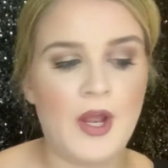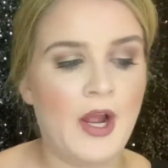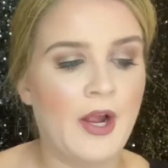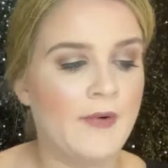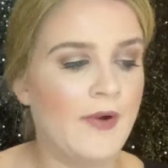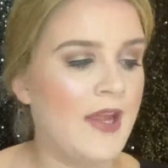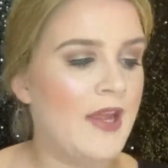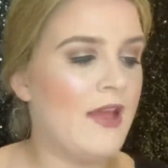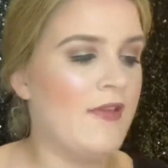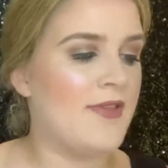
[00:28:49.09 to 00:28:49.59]

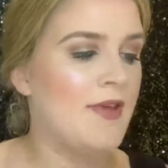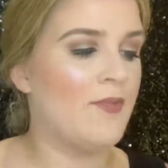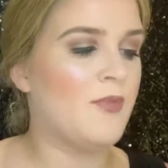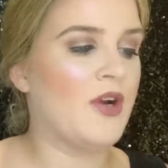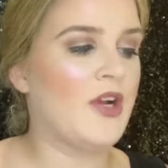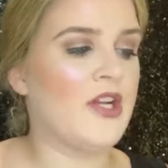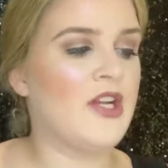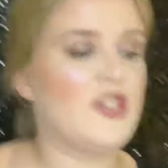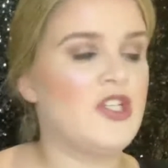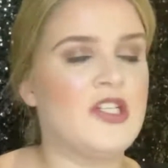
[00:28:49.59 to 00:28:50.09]
All right, and then
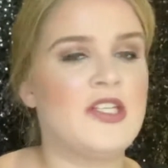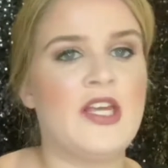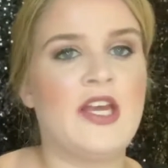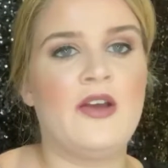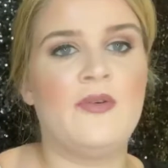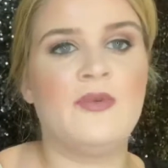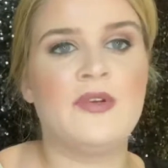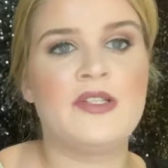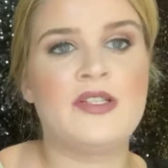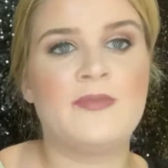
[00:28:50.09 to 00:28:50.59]
we're gonna just
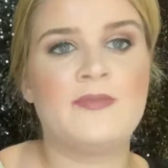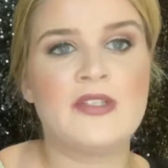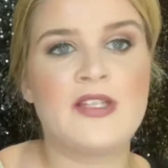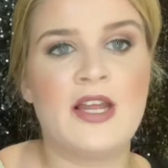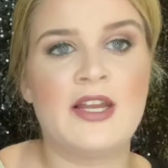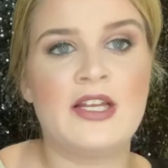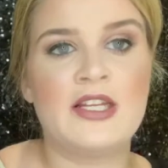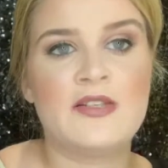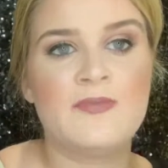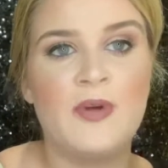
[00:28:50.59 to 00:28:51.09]
hit with some
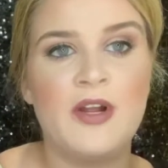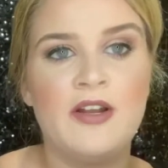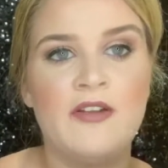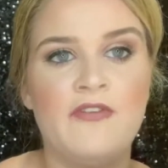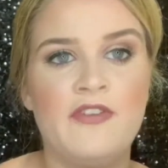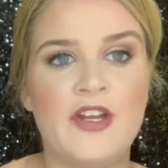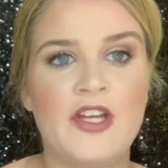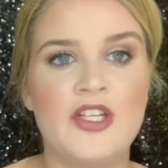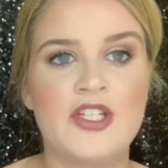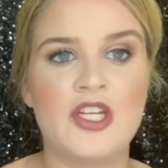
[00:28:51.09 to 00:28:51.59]
setting spray
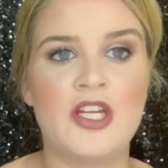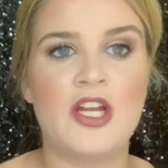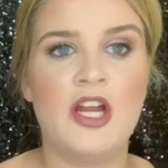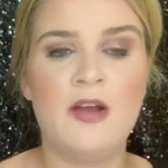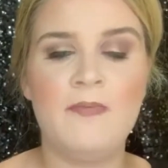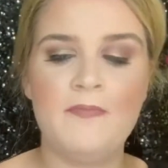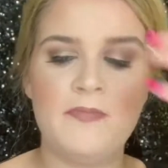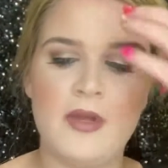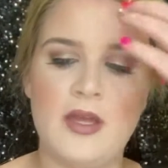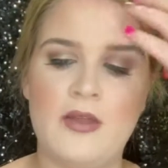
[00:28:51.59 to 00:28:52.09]
to finish it
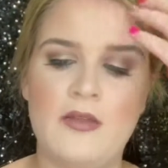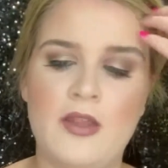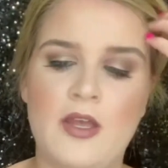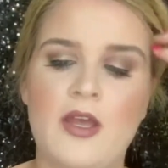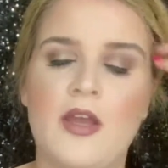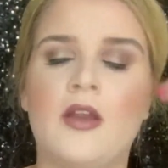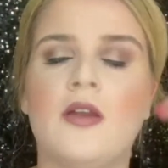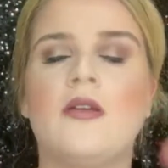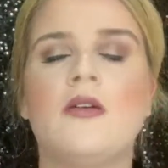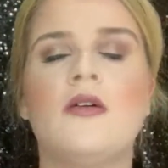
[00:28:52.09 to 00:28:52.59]
up, and
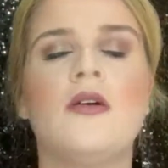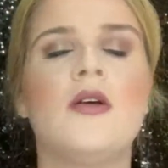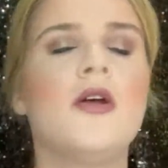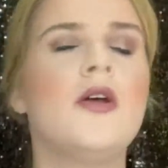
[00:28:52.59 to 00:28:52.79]
then...